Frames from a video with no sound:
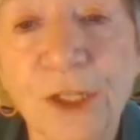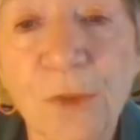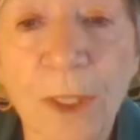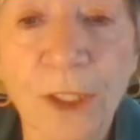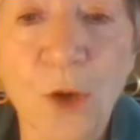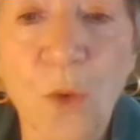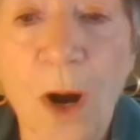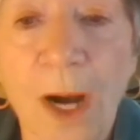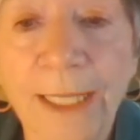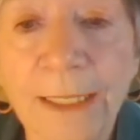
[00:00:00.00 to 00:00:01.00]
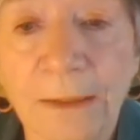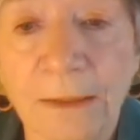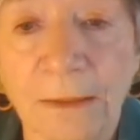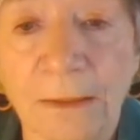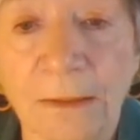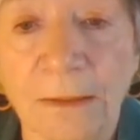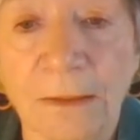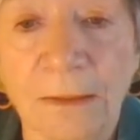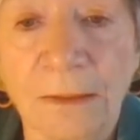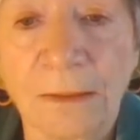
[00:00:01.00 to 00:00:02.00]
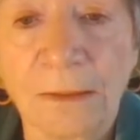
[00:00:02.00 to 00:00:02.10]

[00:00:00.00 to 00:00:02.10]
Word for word: do you want to know why? Why?